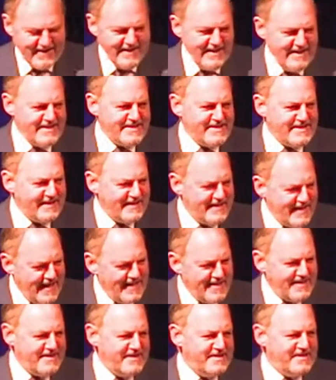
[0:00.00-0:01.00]
is to
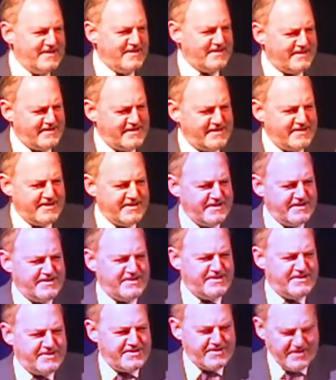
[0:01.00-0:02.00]
get
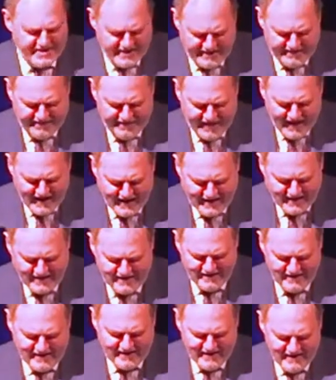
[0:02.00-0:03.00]
to
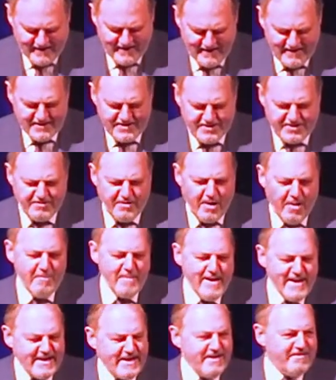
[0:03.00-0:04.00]

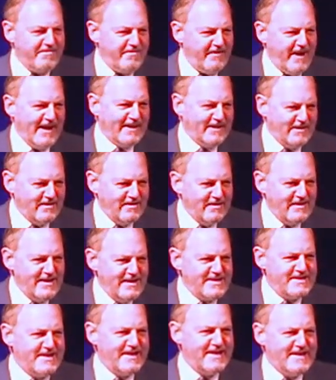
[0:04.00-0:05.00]
make it final,
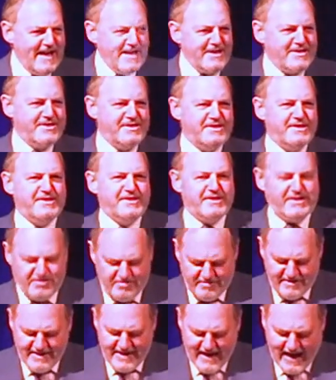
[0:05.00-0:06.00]
to get to the
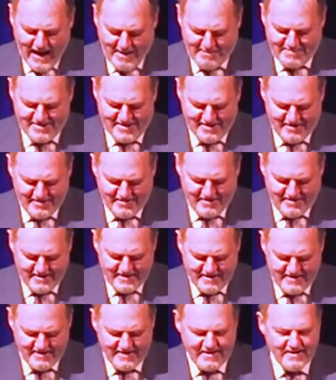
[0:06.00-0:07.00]
decree absolute.
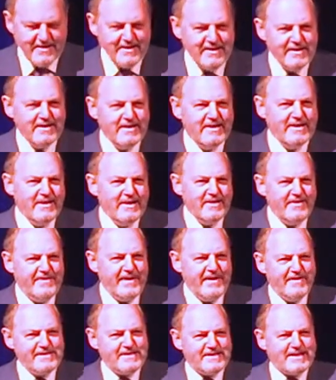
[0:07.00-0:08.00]

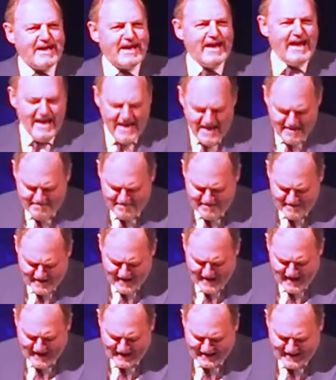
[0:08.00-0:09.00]
There is
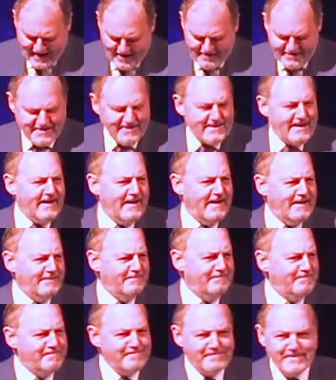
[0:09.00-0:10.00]
claim and
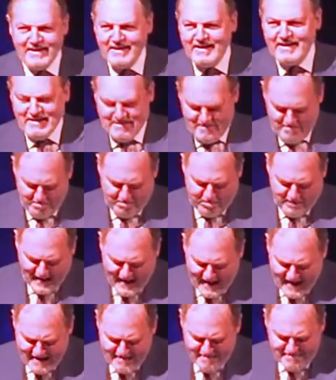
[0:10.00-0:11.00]
counterclaim,
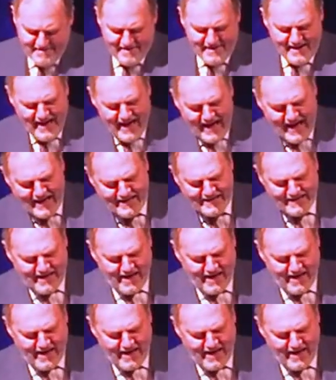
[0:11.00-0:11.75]
blame and